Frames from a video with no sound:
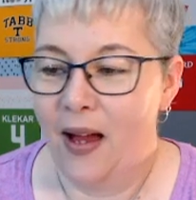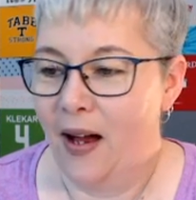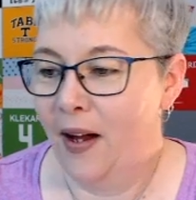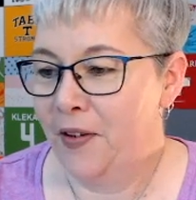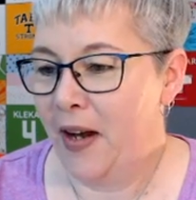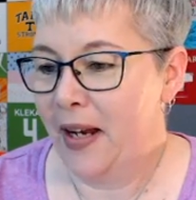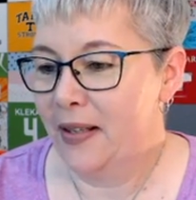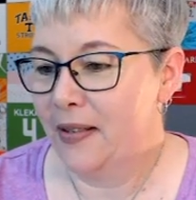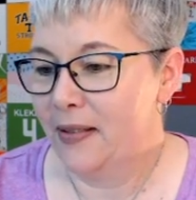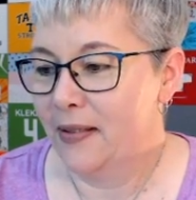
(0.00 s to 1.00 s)
All
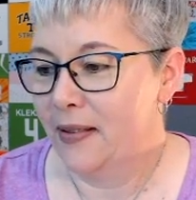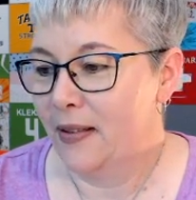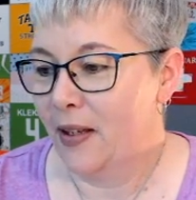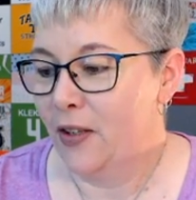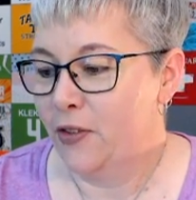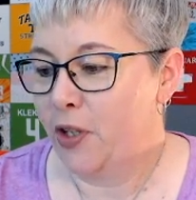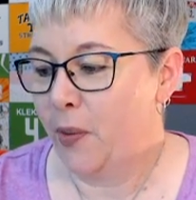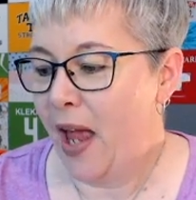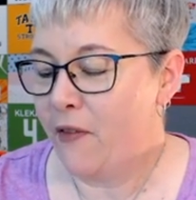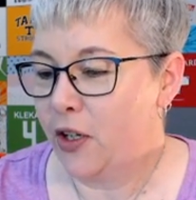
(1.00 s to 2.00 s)
right. So
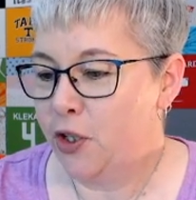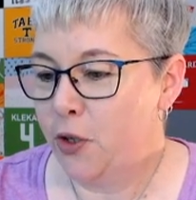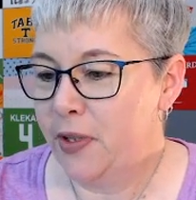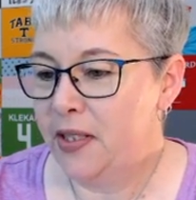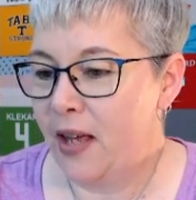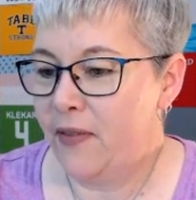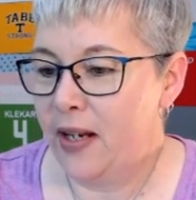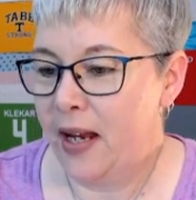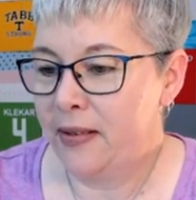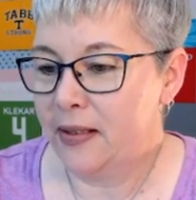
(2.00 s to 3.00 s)
we have our 2 and 7
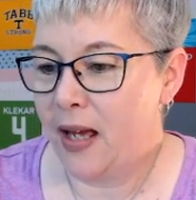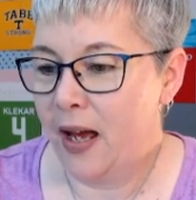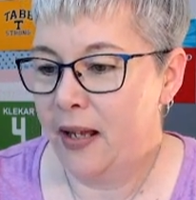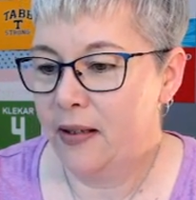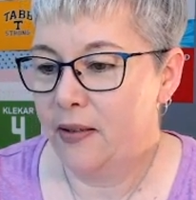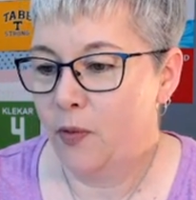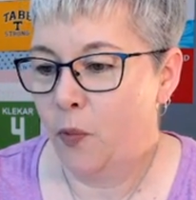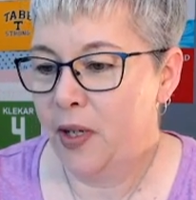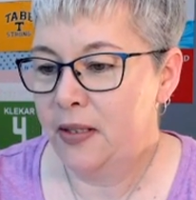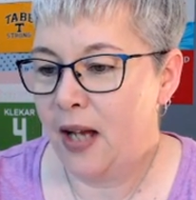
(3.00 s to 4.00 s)
eighths cut
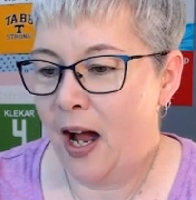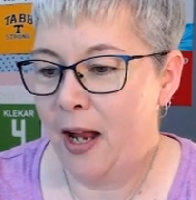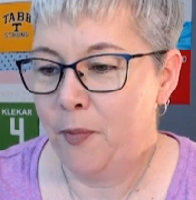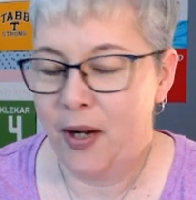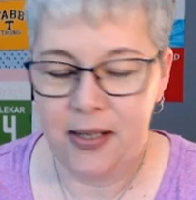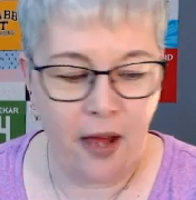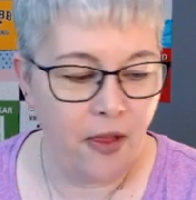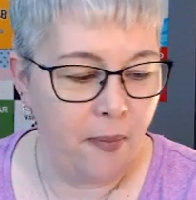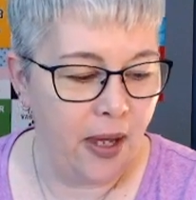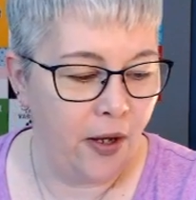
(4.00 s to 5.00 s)
one time right down
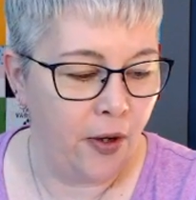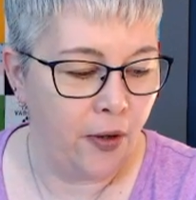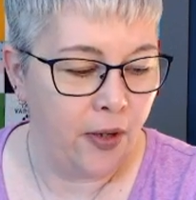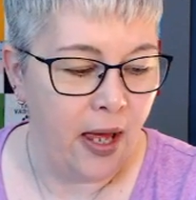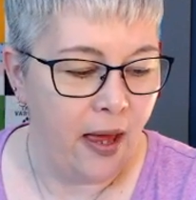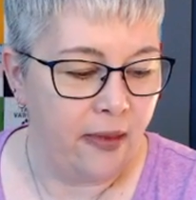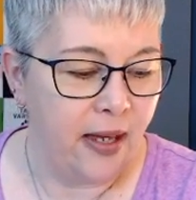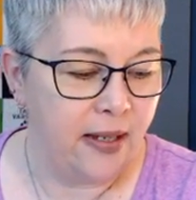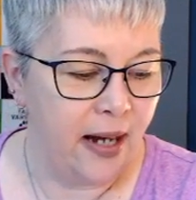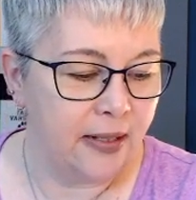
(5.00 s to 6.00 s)
the middle.
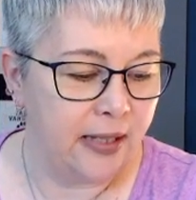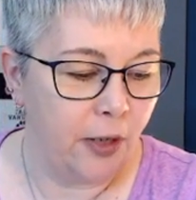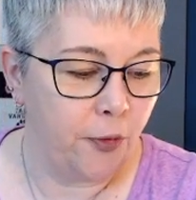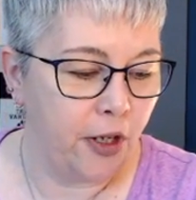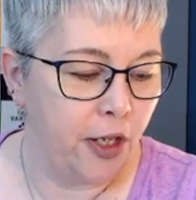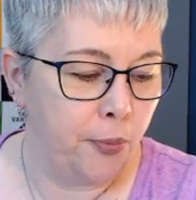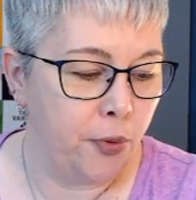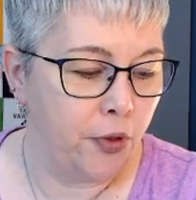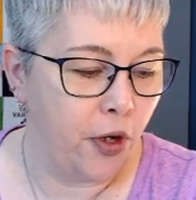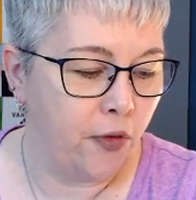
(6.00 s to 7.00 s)
The next thing we're going to
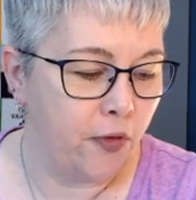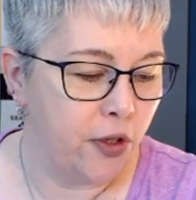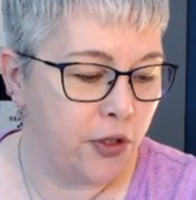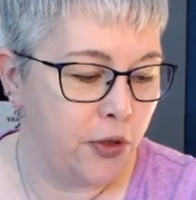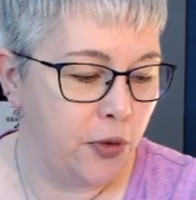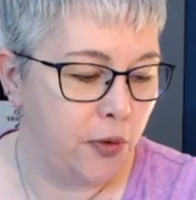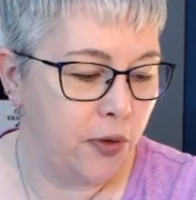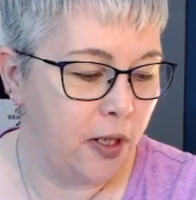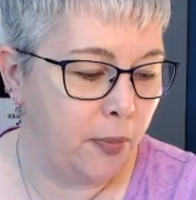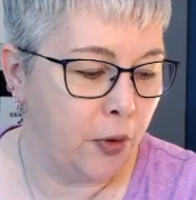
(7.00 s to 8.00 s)
pull over to
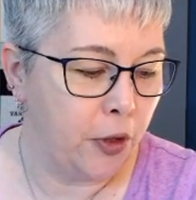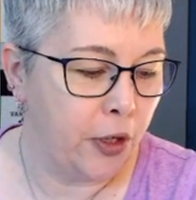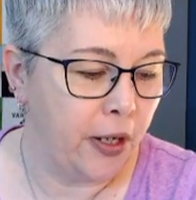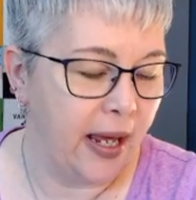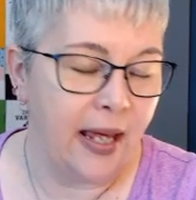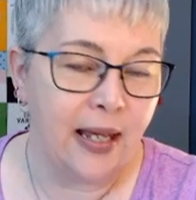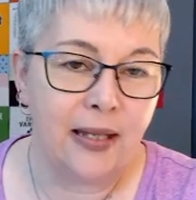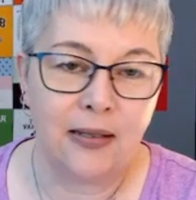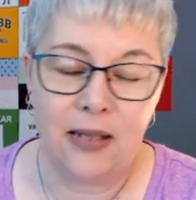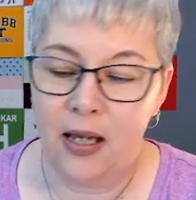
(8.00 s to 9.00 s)
the board
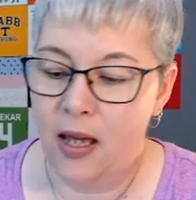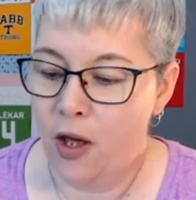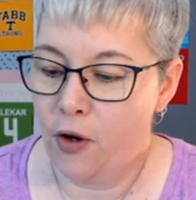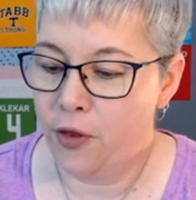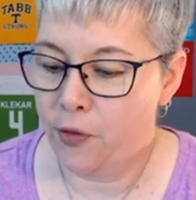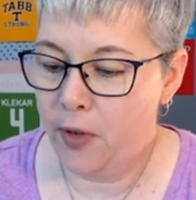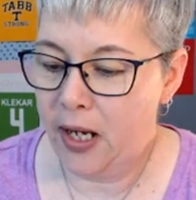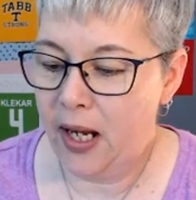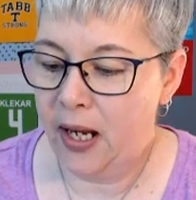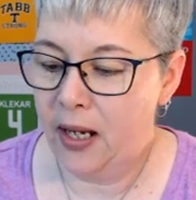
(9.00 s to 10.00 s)
is
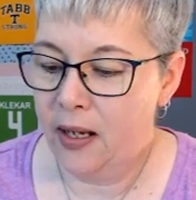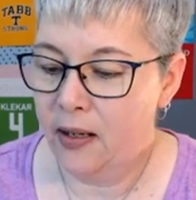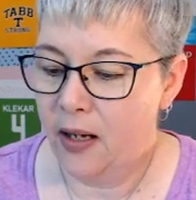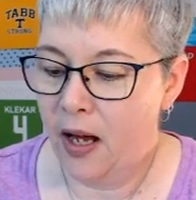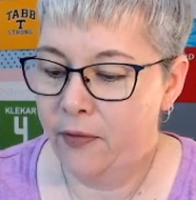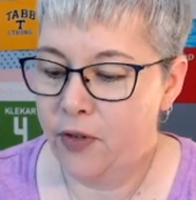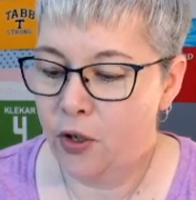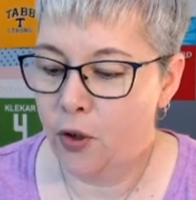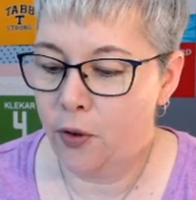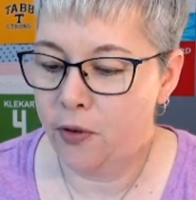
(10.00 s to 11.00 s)
three of the
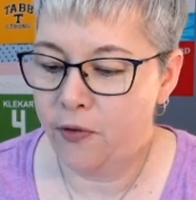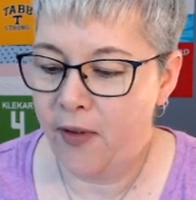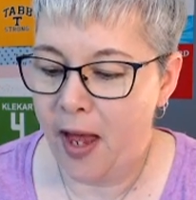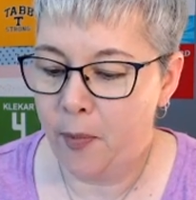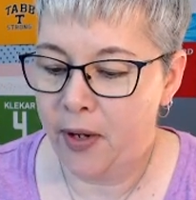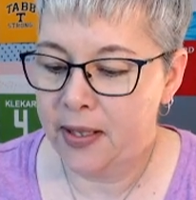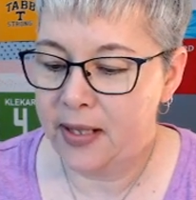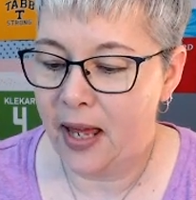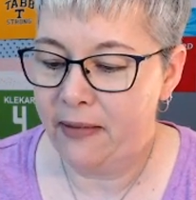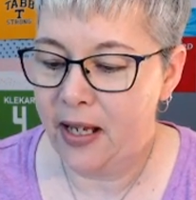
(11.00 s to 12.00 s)
gold fabrics,
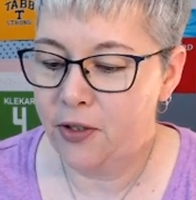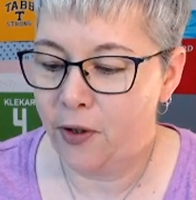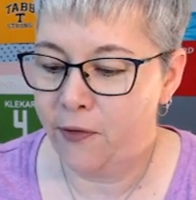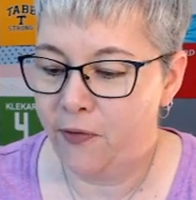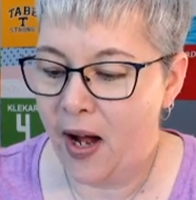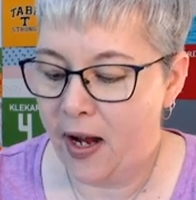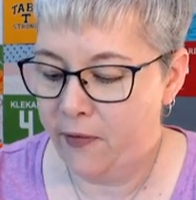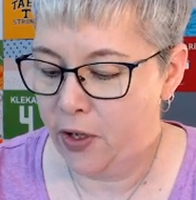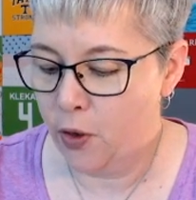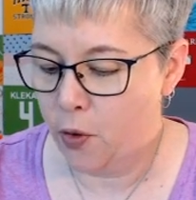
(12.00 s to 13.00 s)
and these are five
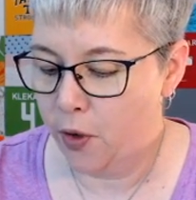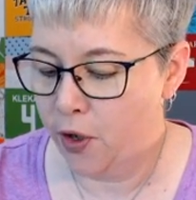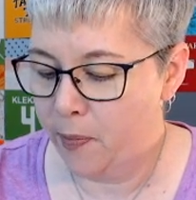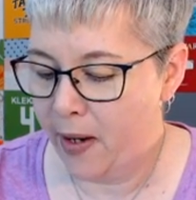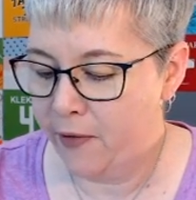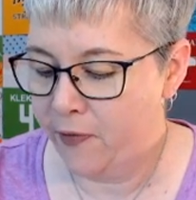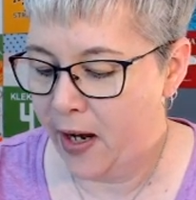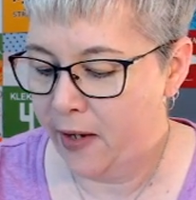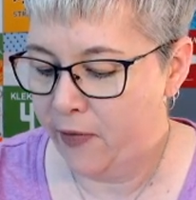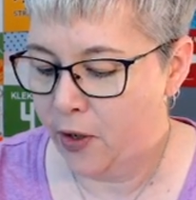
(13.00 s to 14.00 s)
and a quarter by
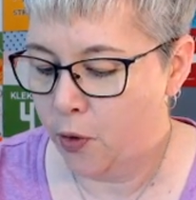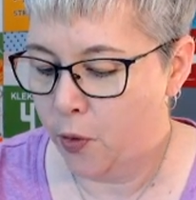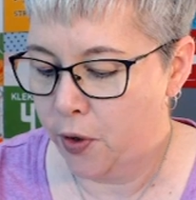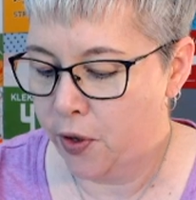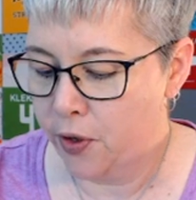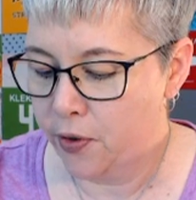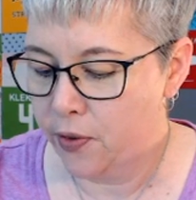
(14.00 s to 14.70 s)
five and a quarter.